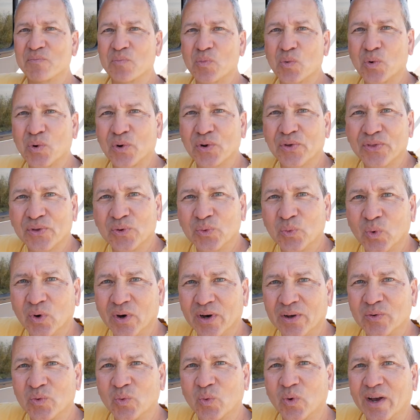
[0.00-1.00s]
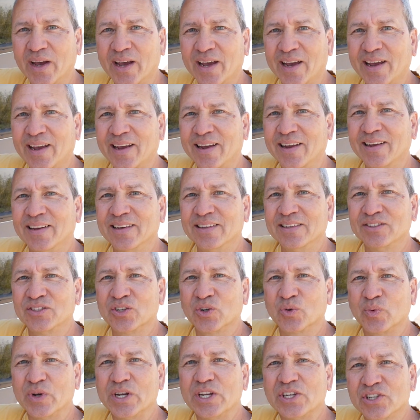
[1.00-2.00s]
more than one way
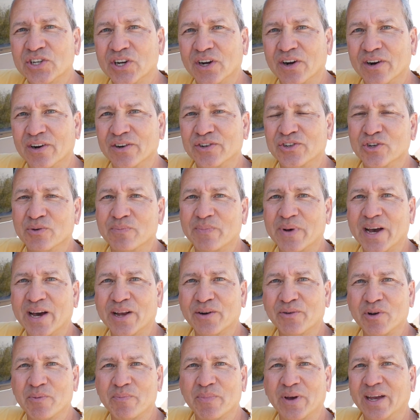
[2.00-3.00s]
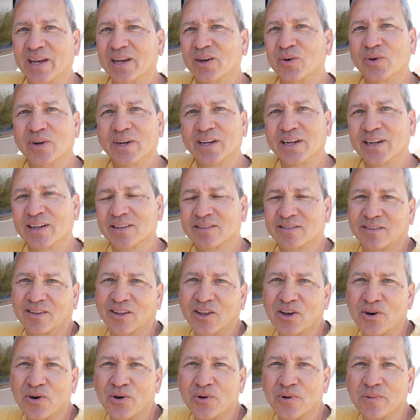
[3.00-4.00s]
to recharge your battery bank when it gets
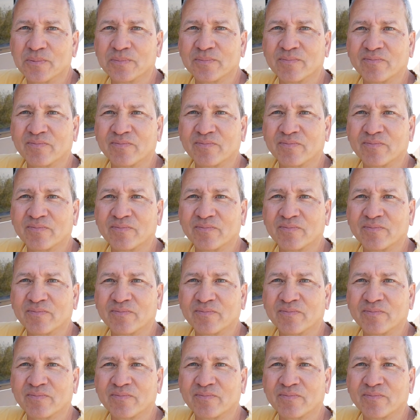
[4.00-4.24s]
low.